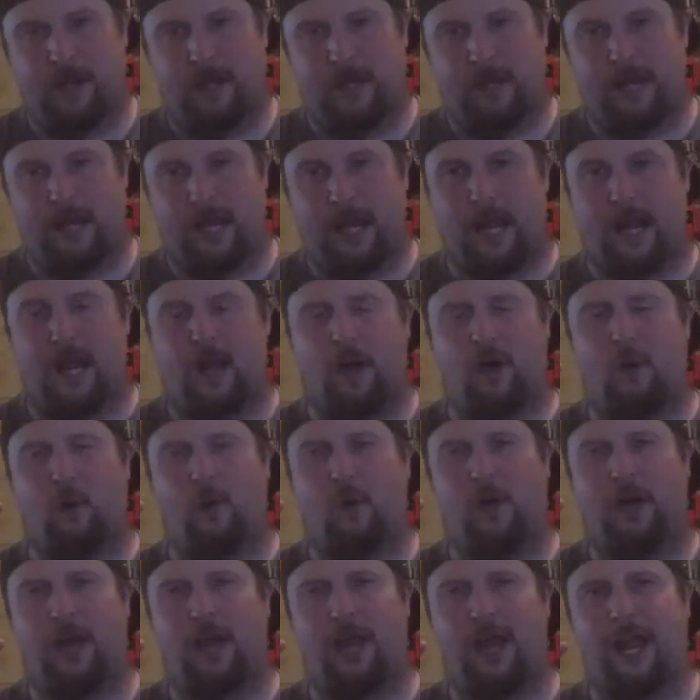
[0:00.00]

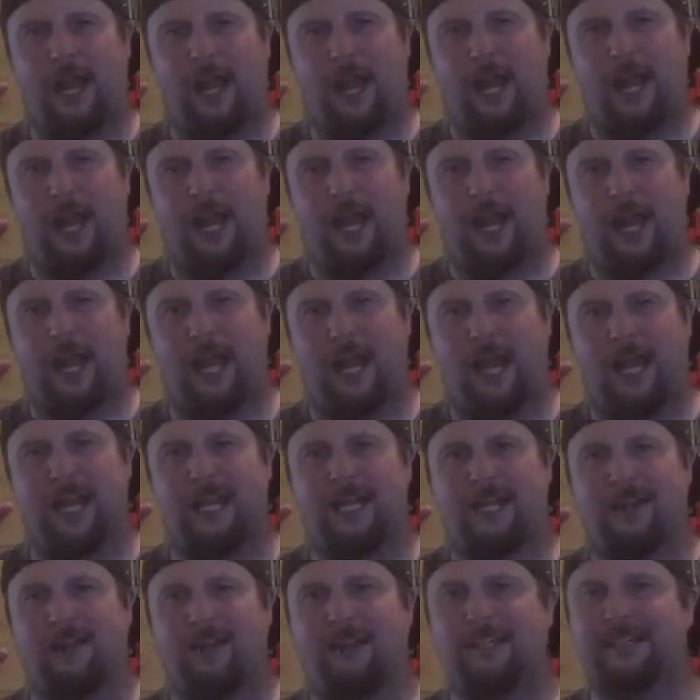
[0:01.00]
Now,
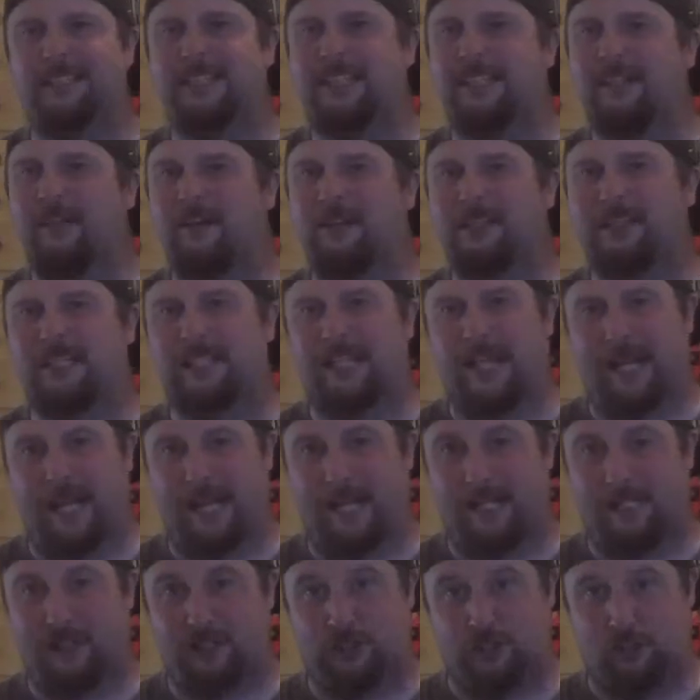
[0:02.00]
in
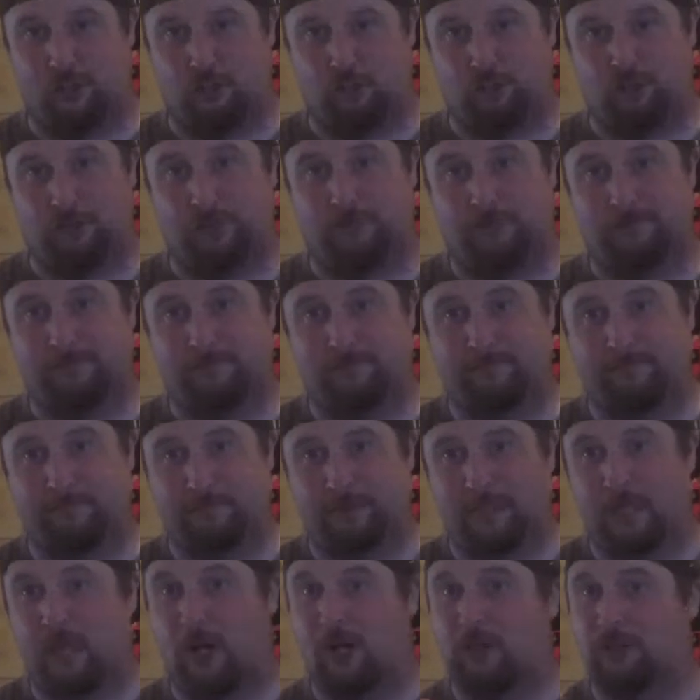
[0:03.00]
1998, children,
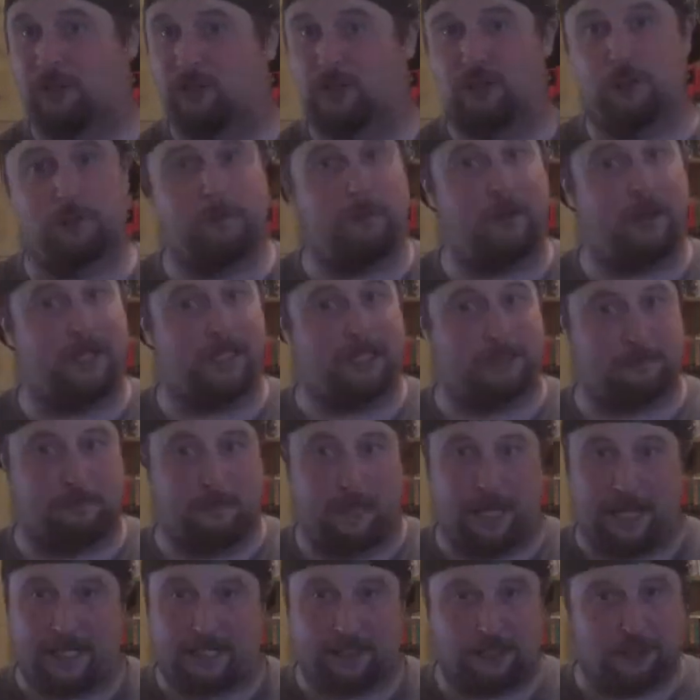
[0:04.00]
cast your minds
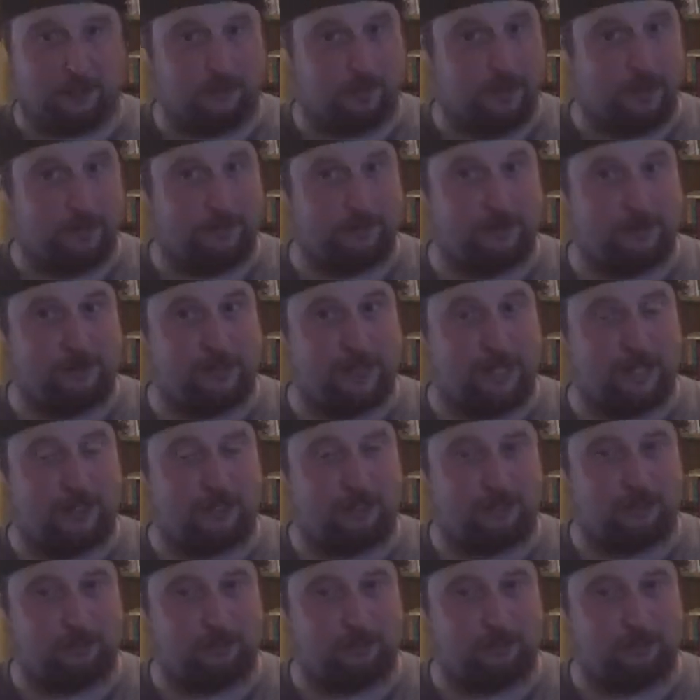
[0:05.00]
back to that